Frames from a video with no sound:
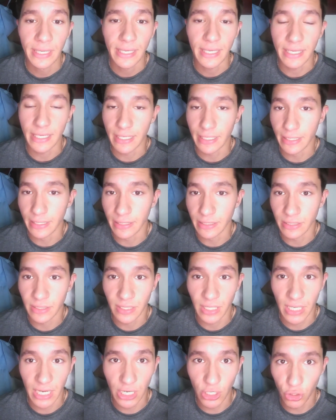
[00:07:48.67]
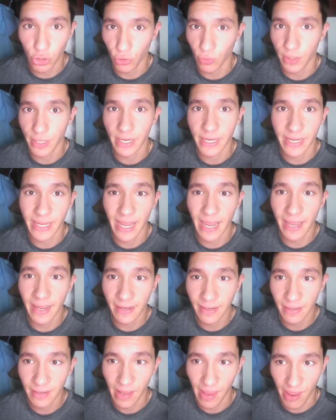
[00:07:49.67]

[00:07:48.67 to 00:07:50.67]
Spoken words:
is injury again.